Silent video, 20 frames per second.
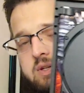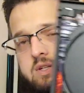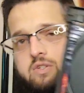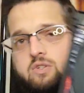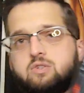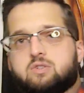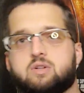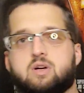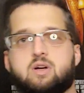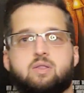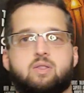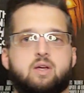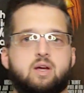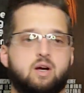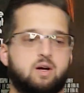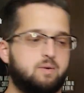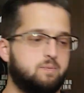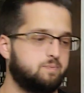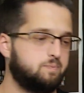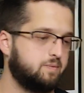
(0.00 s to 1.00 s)
features on
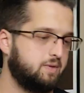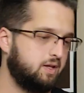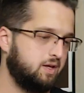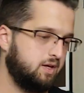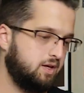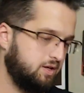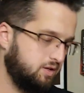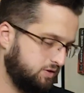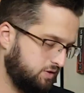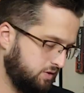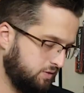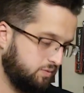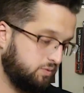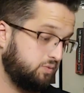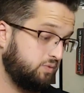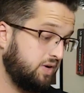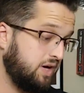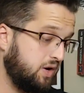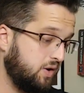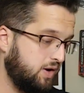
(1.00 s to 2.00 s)
there. So
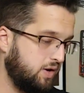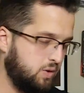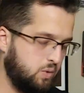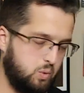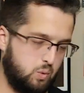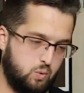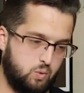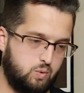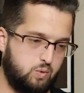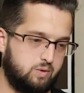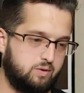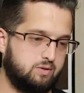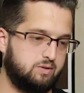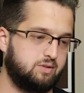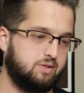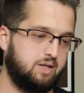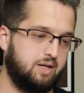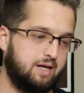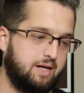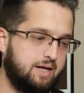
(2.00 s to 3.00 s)
very
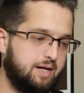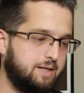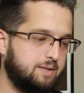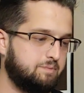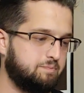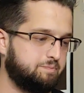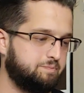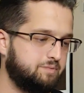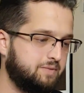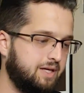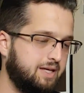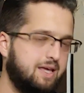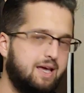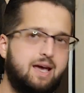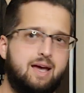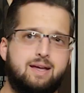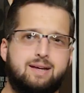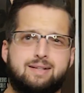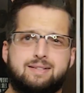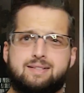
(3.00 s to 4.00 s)
cool.
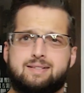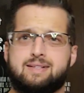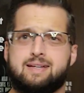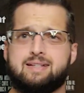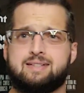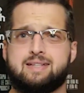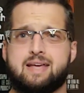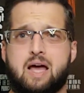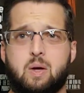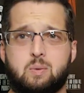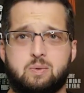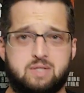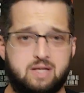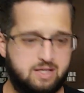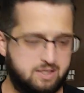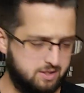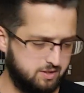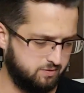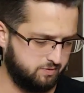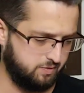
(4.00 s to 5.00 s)
Again, it's
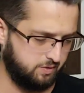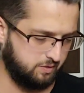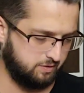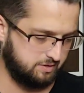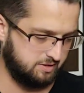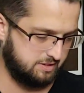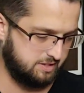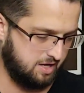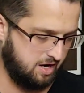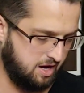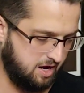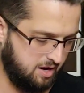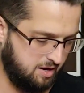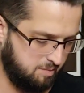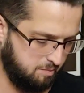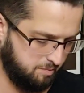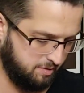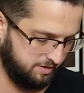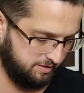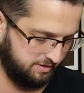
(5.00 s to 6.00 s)
outdated for its
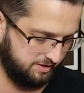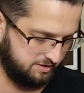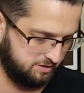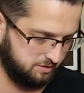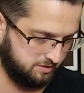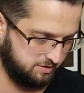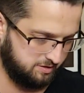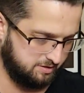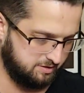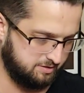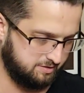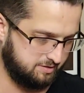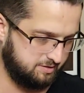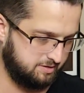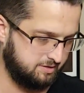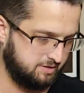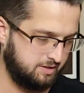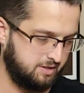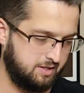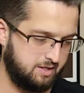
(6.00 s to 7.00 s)
time, but this
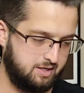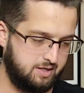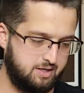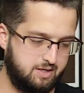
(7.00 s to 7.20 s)
is